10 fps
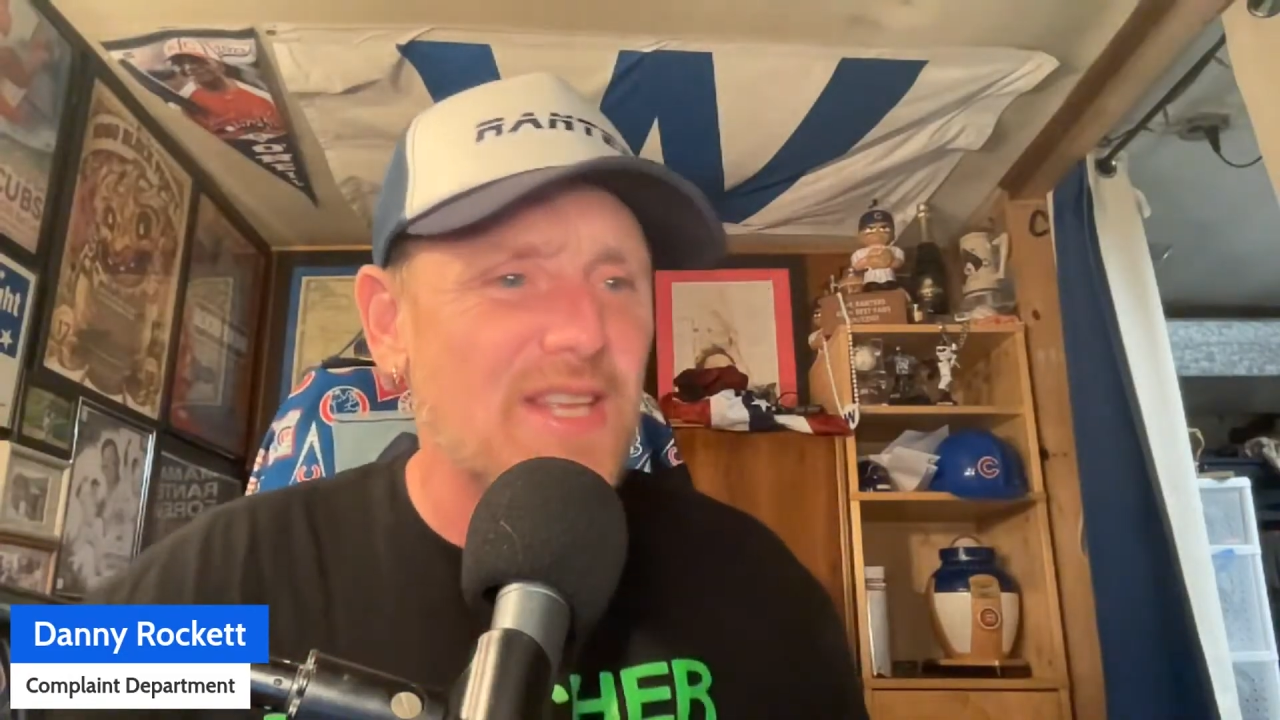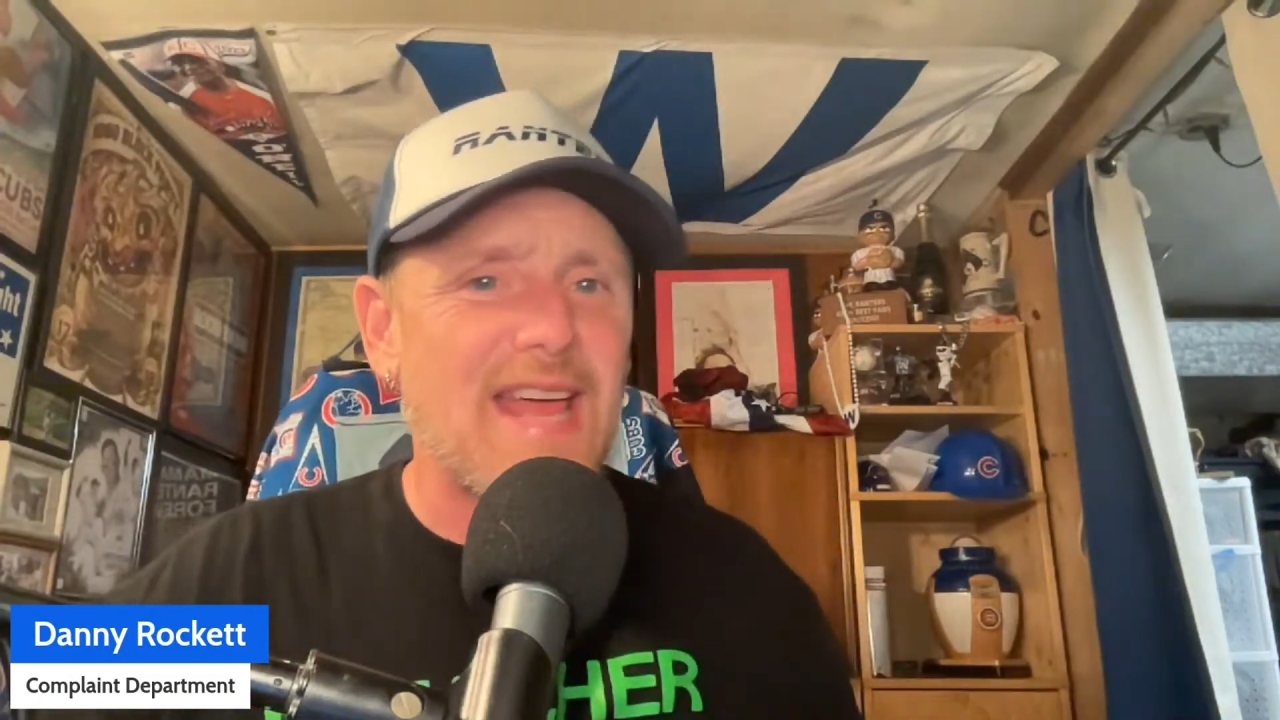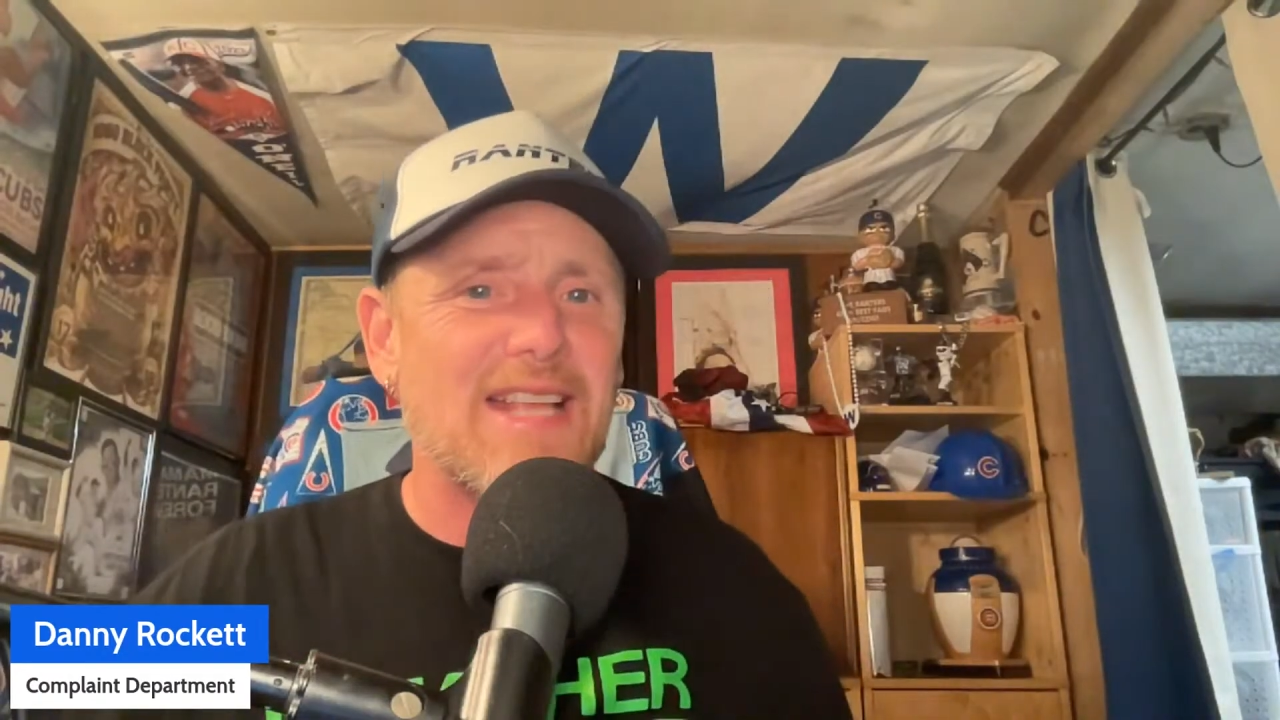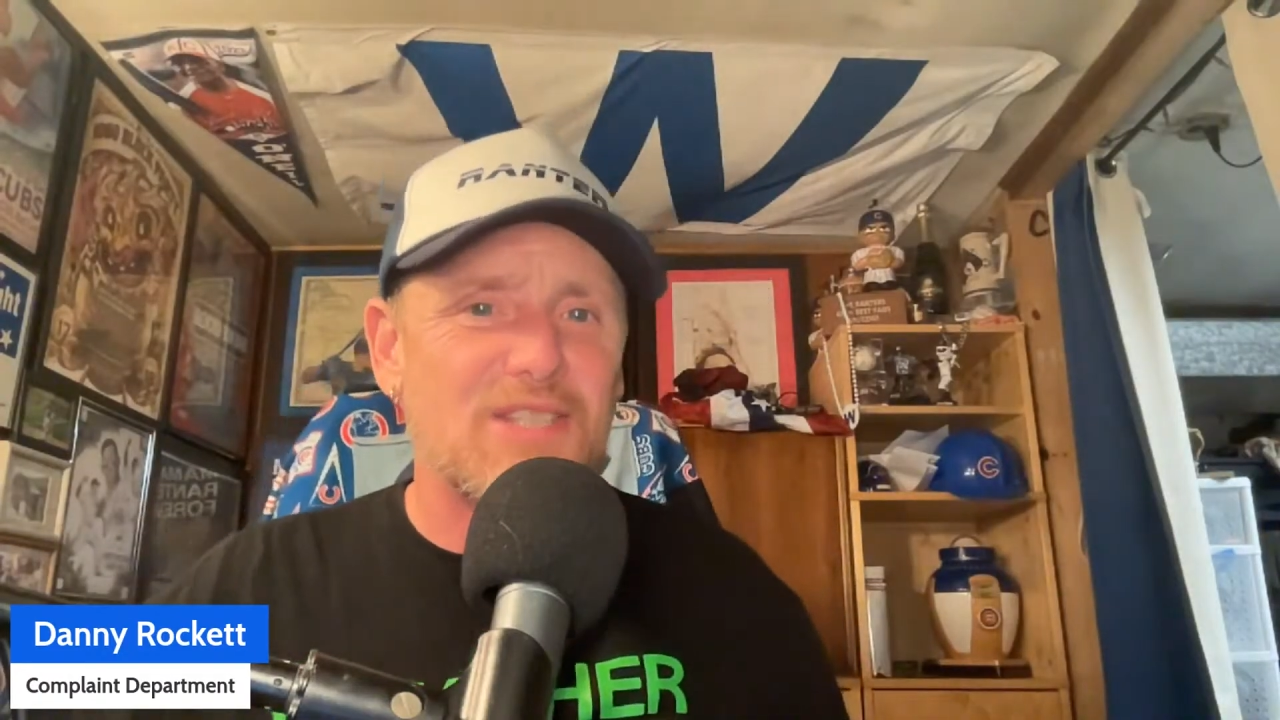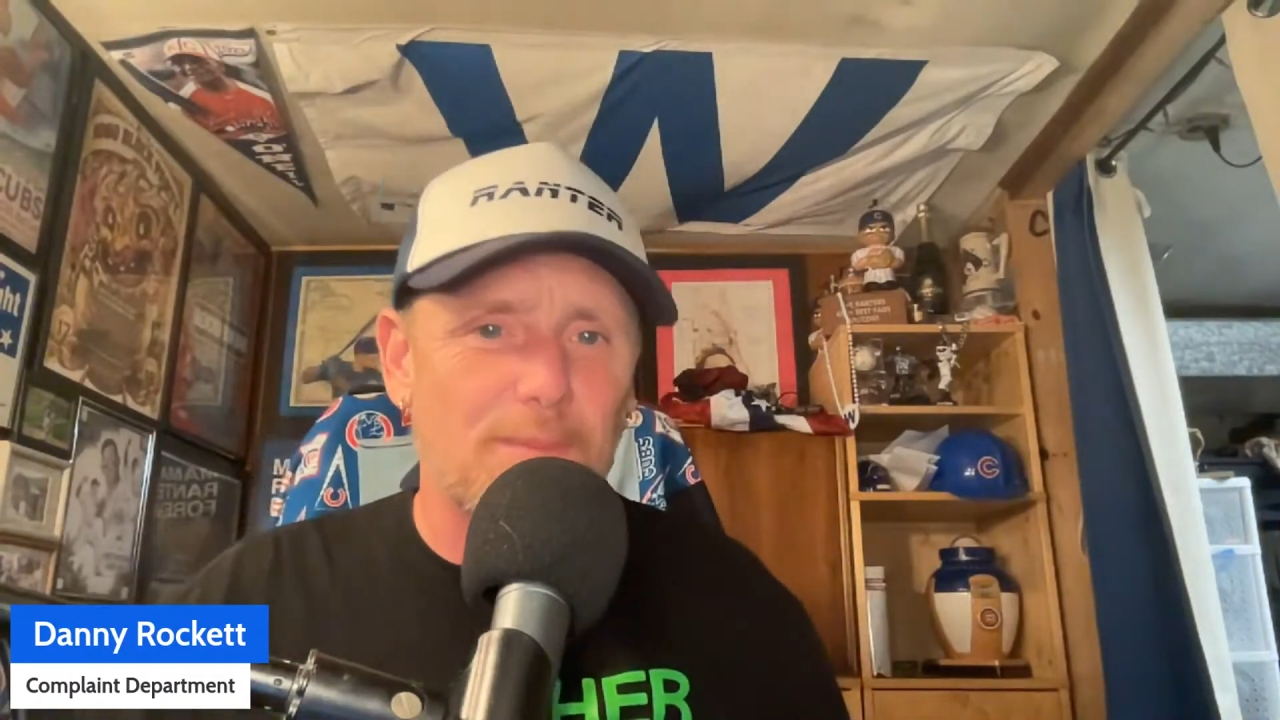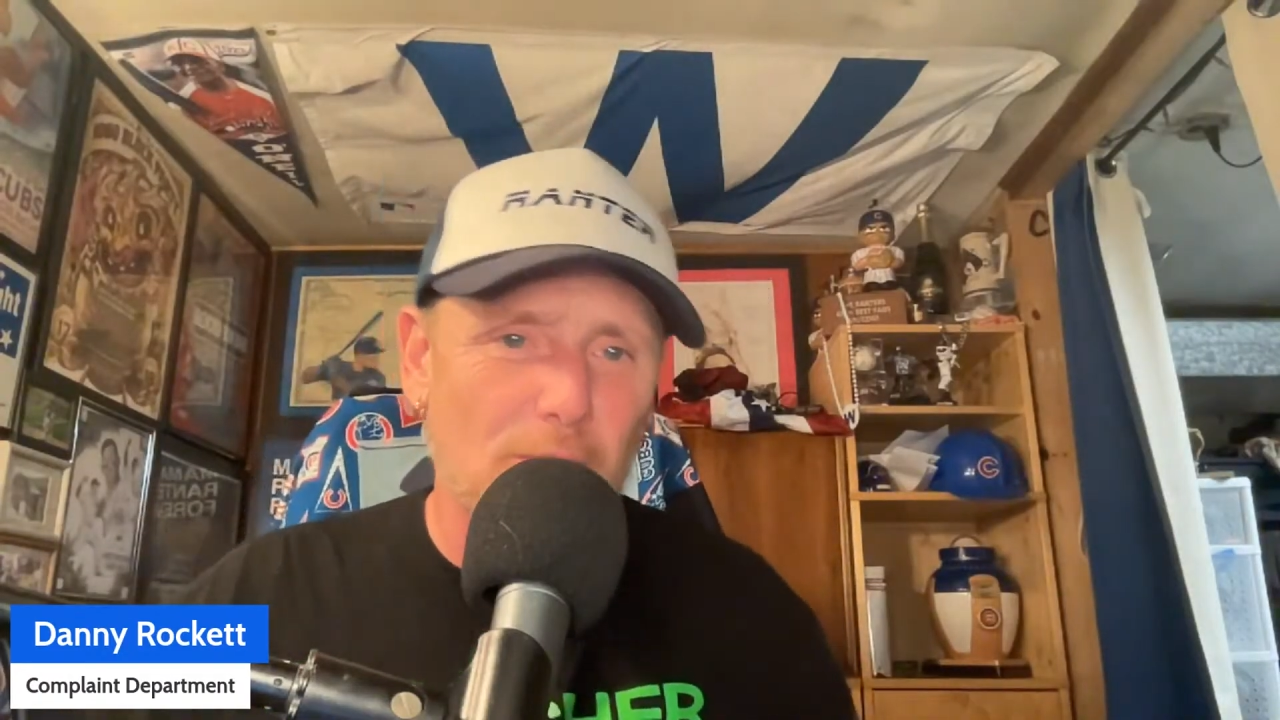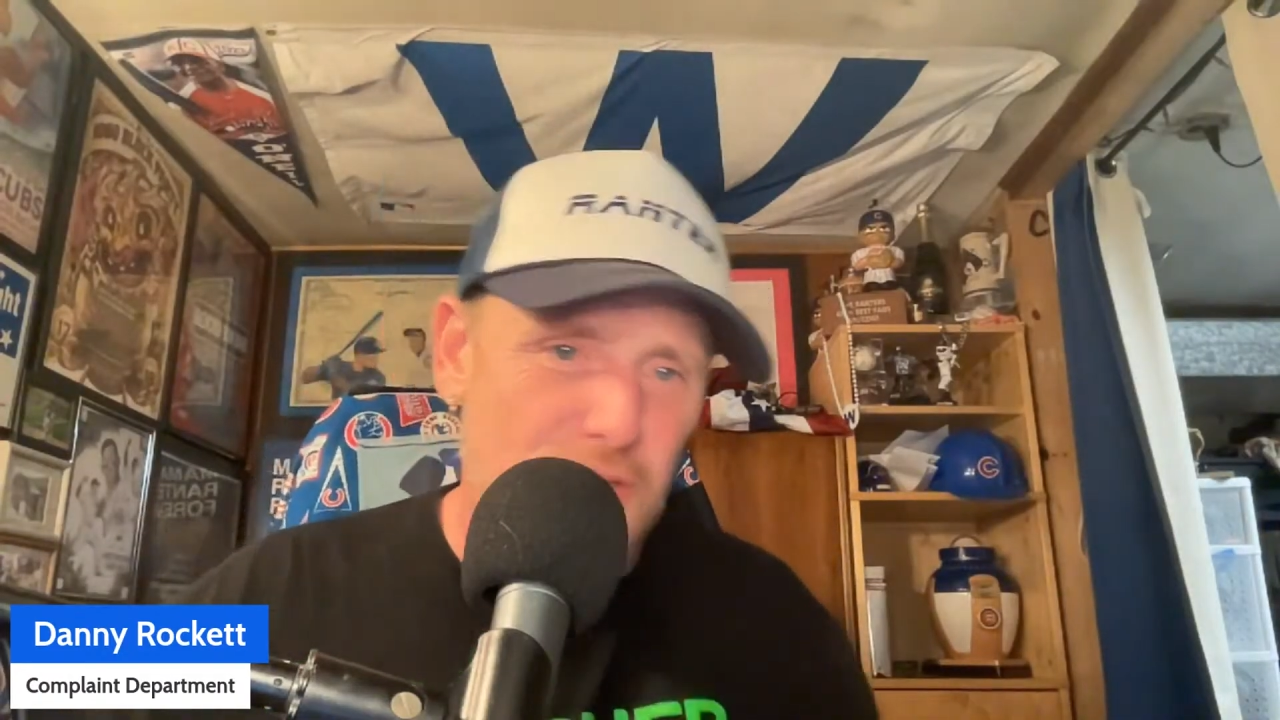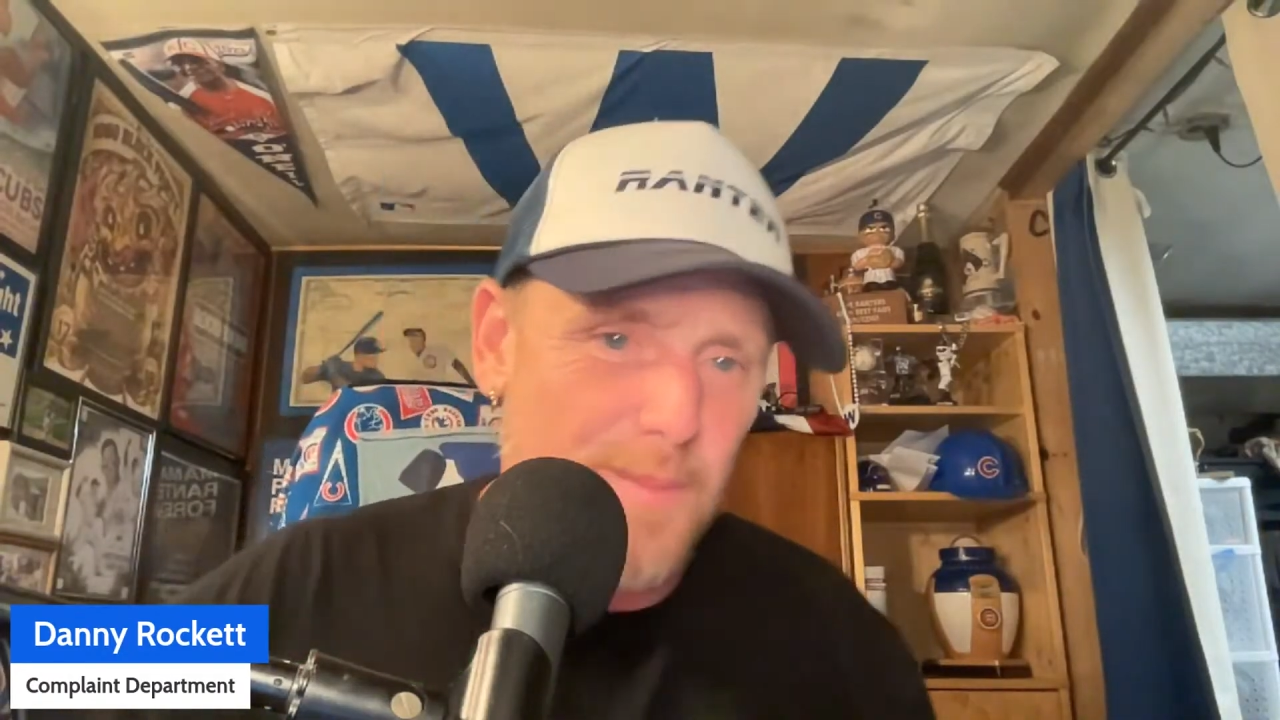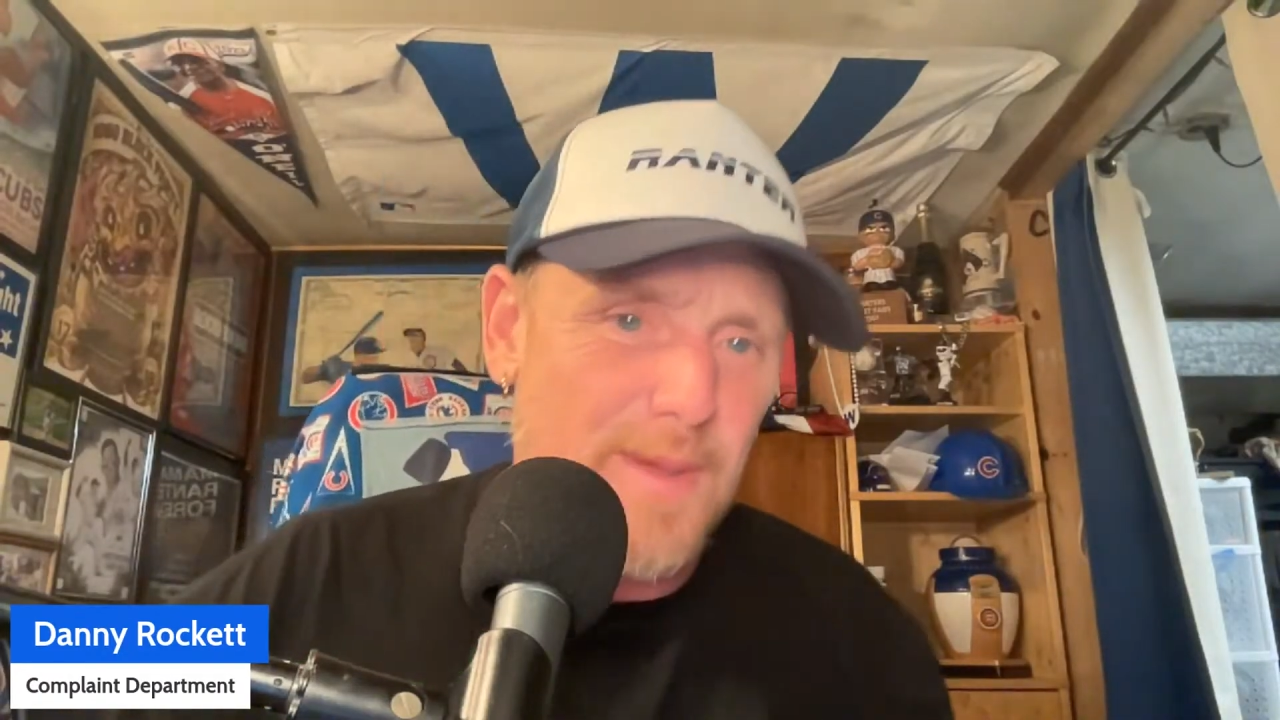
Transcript: And that's supposed